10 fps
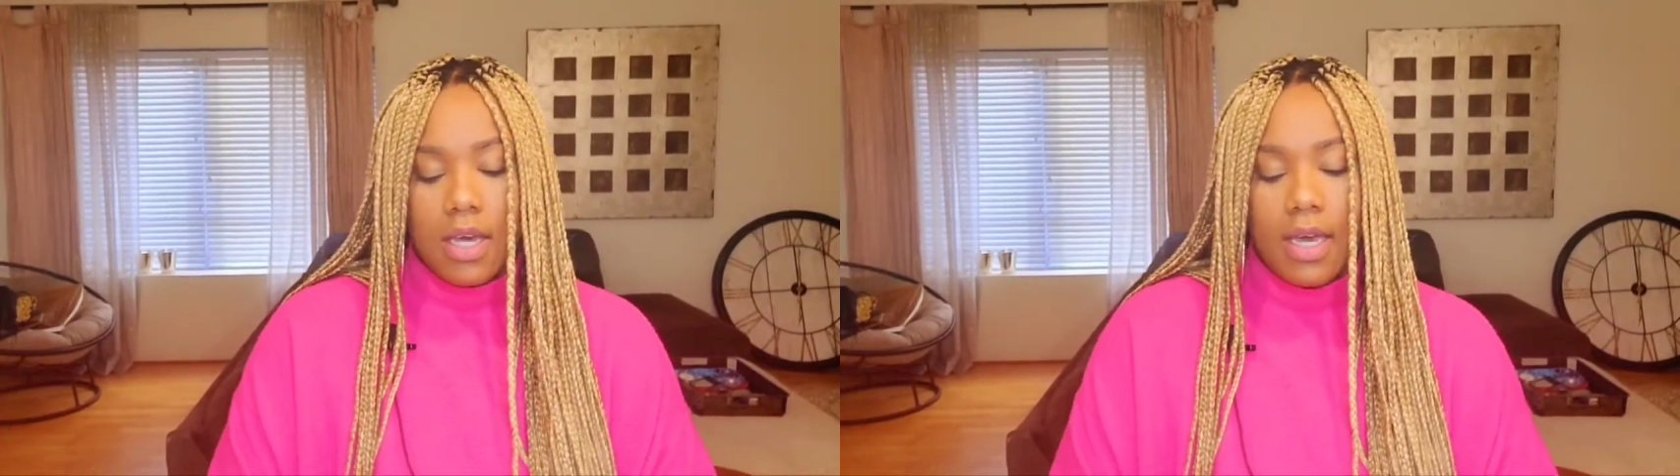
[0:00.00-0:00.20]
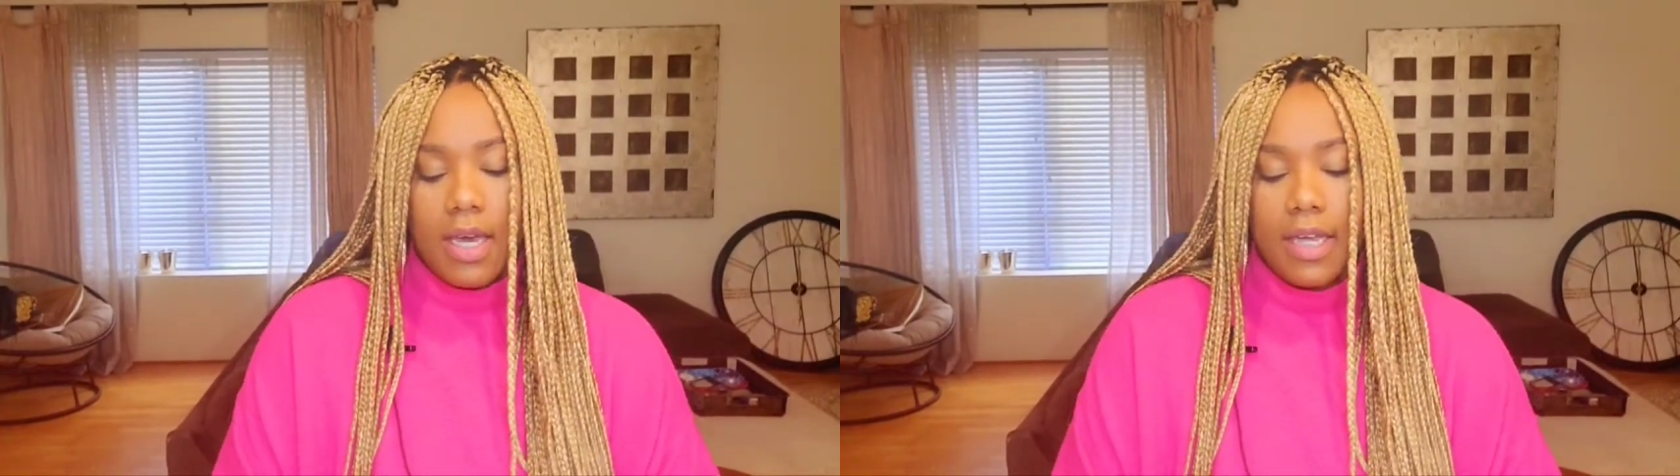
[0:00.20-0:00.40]

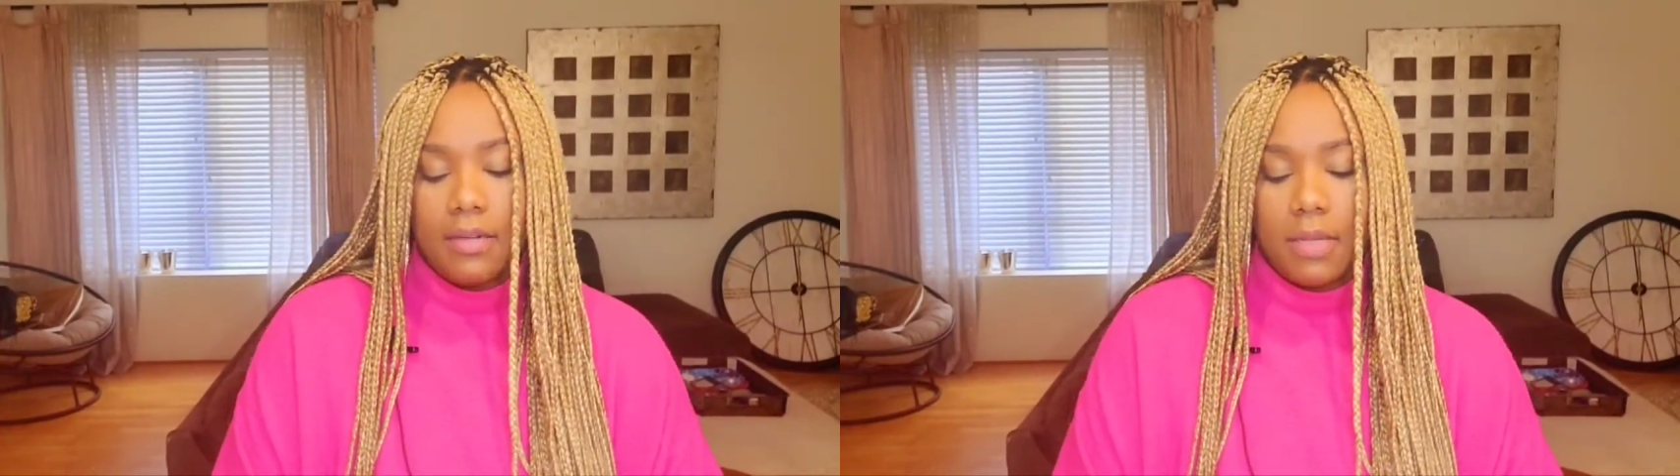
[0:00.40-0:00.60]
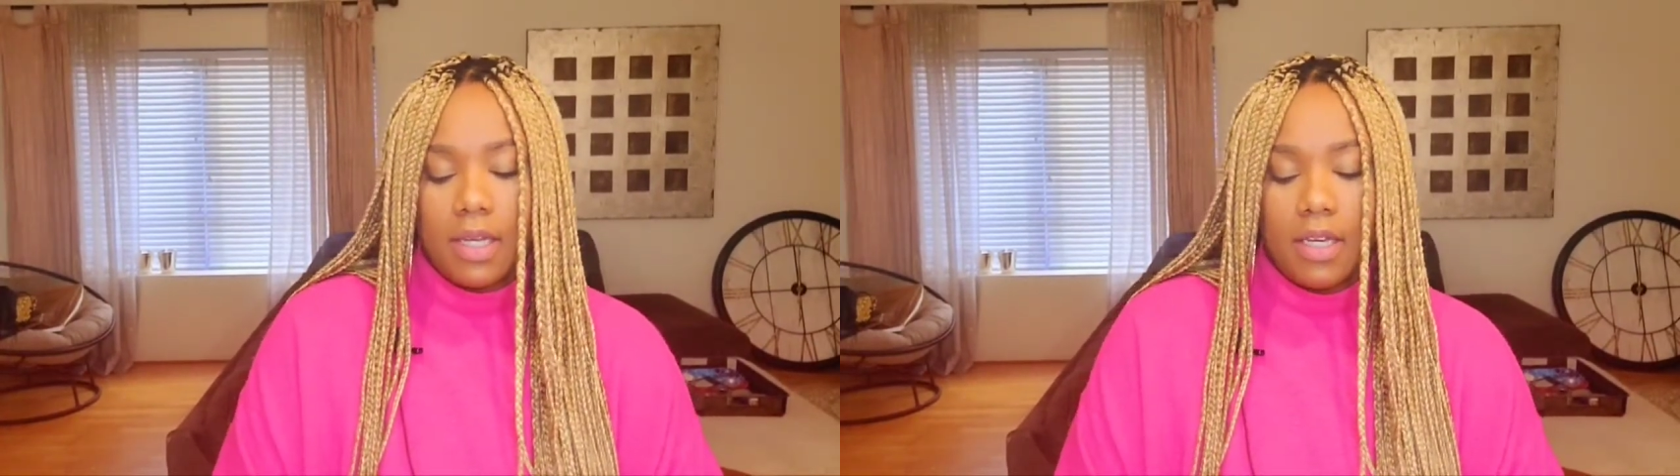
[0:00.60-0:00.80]

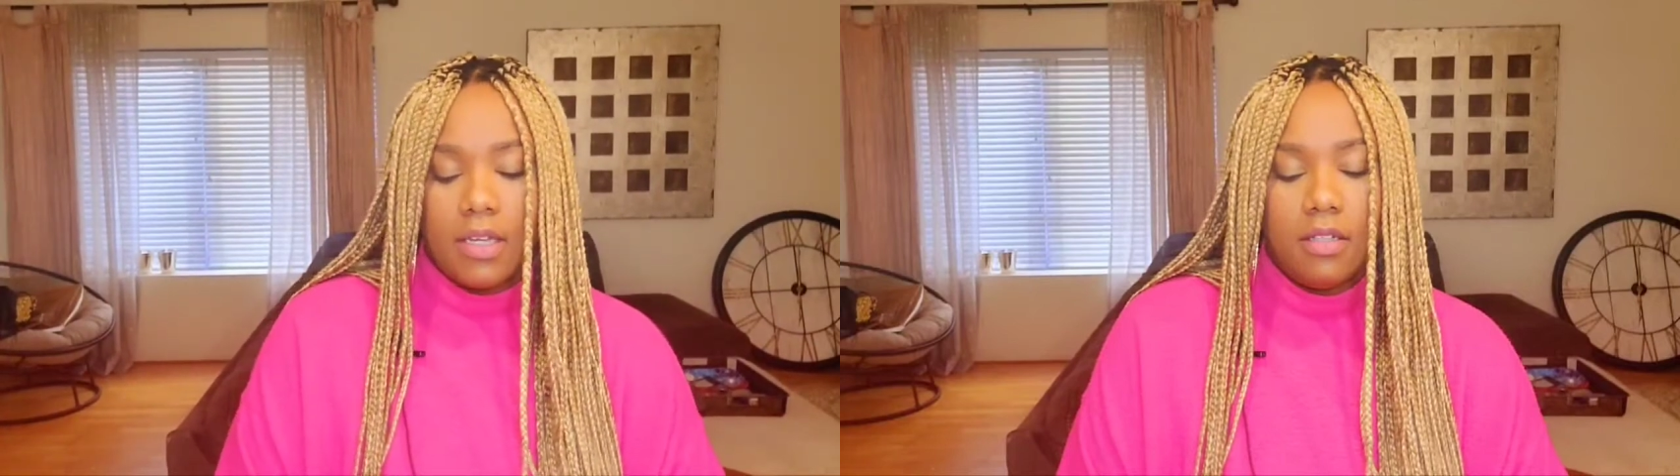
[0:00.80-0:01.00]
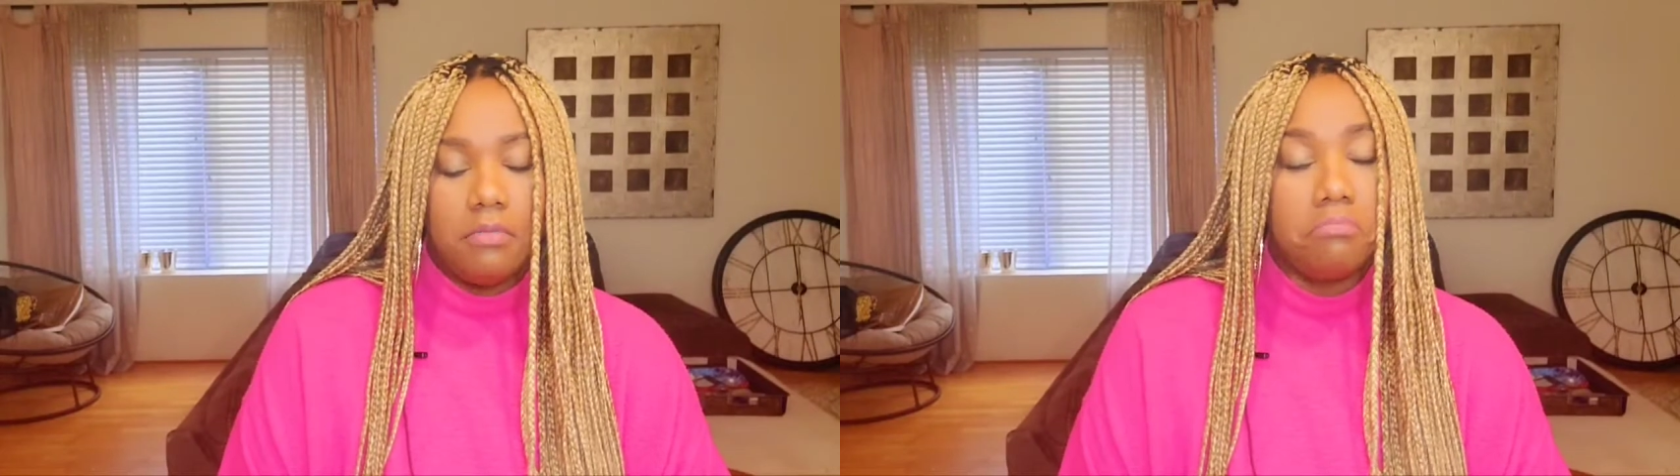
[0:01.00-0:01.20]

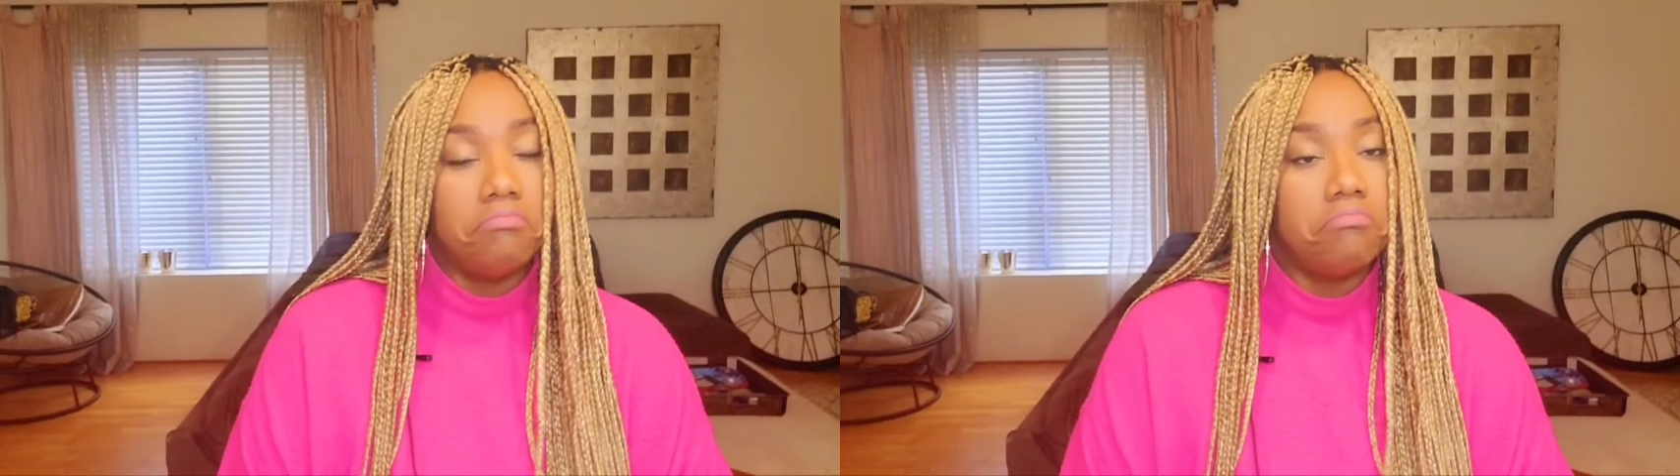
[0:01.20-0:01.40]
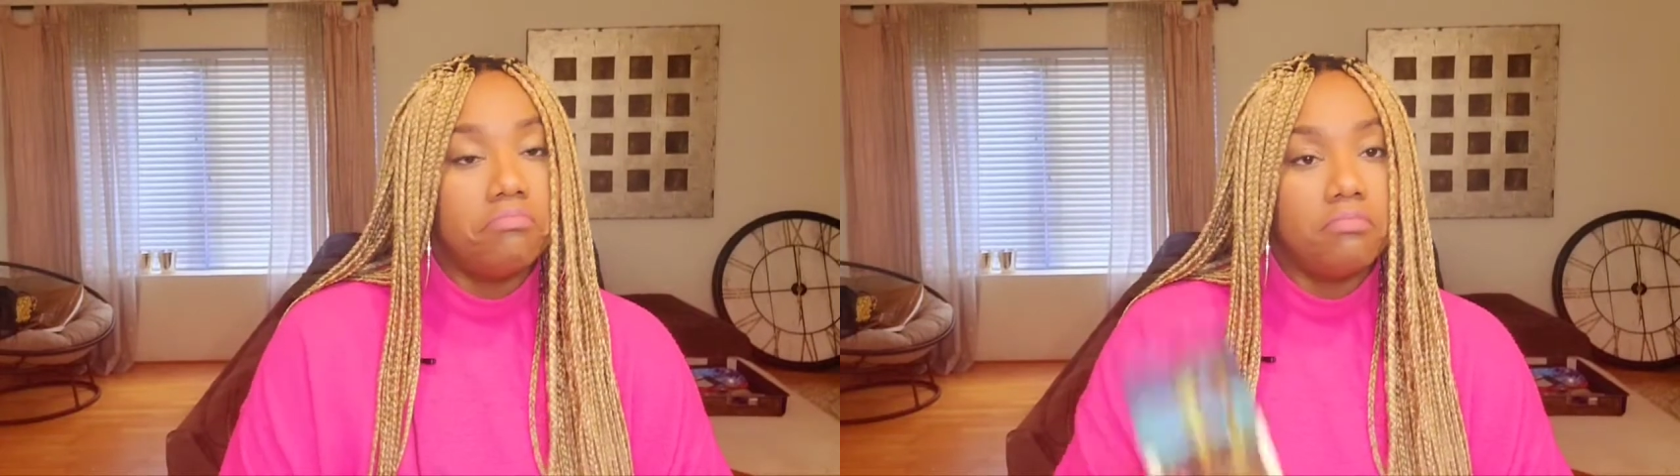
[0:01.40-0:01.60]
Hangman.
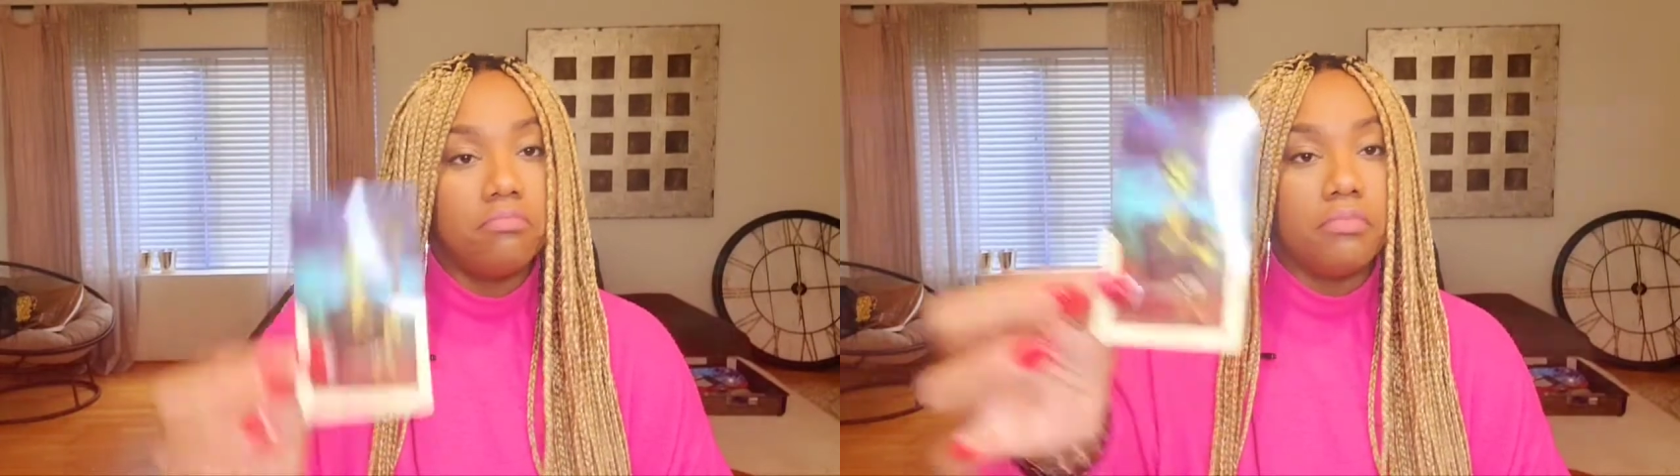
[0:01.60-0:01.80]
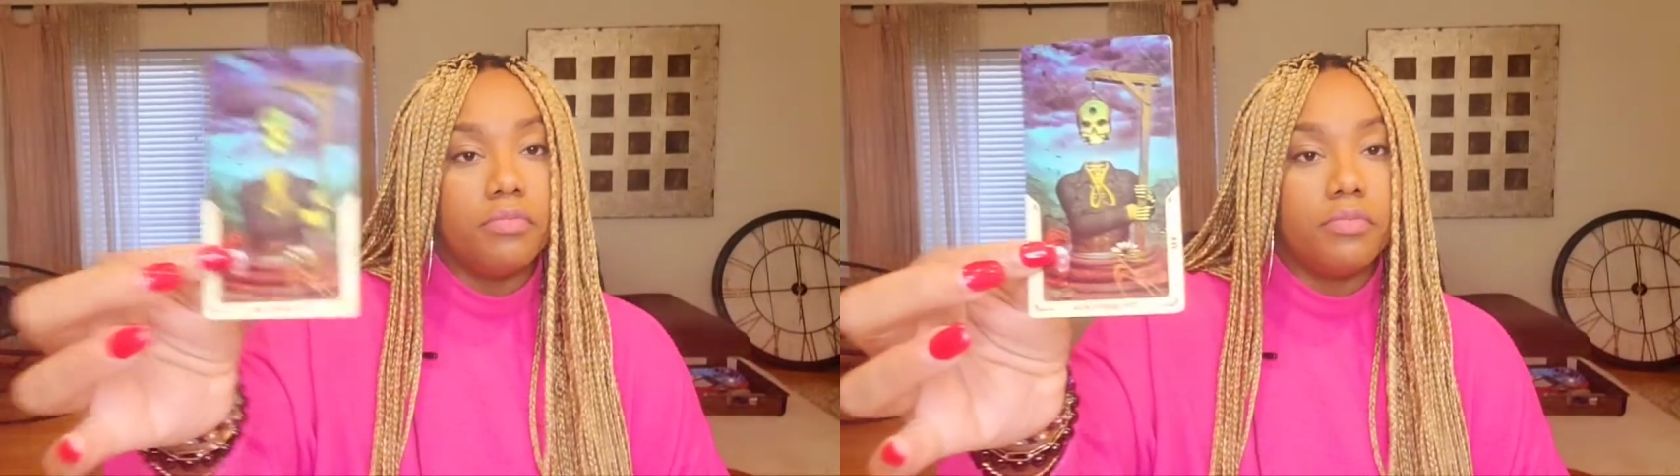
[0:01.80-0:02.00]

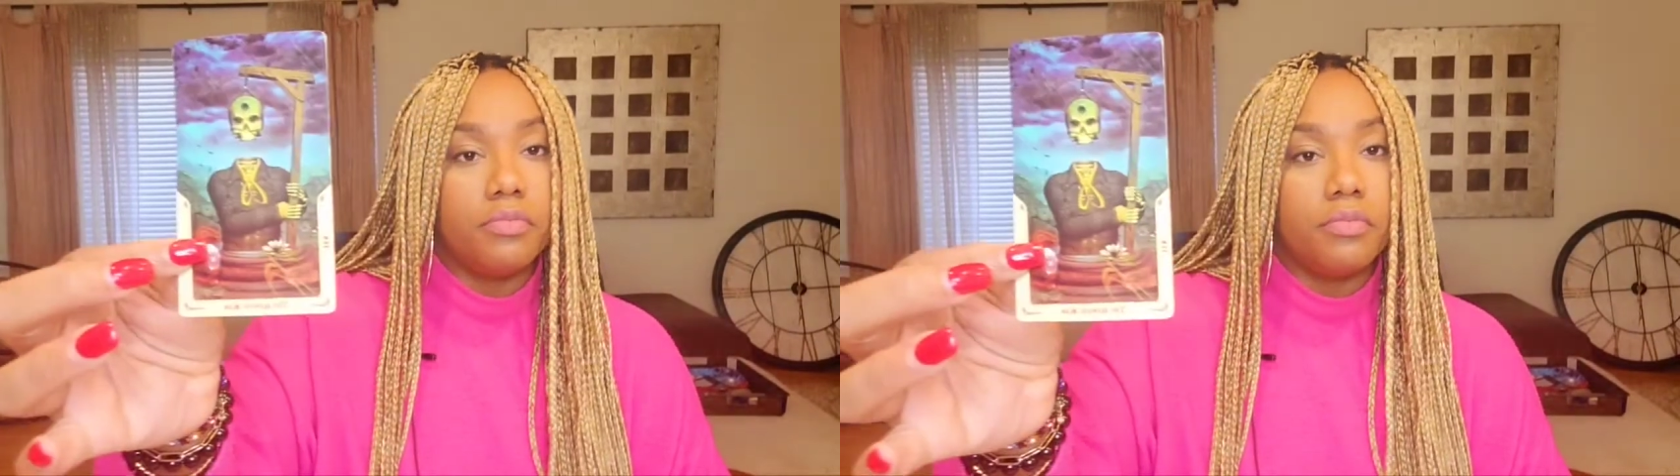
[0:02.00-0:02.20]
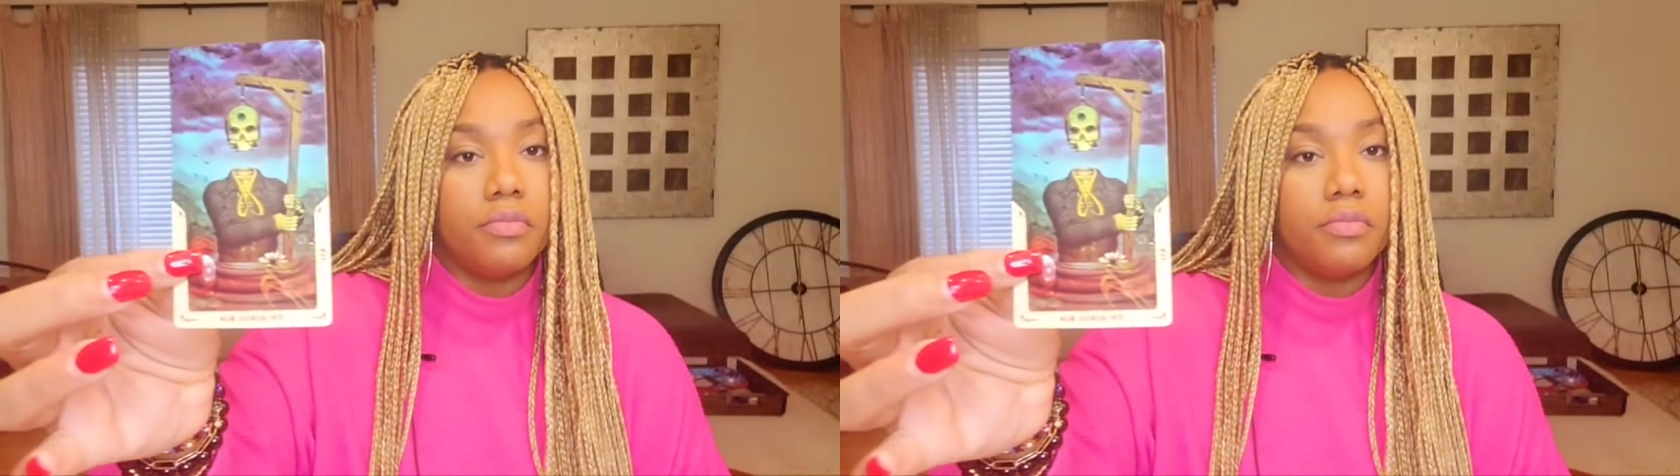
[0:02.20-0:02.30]
Hmm.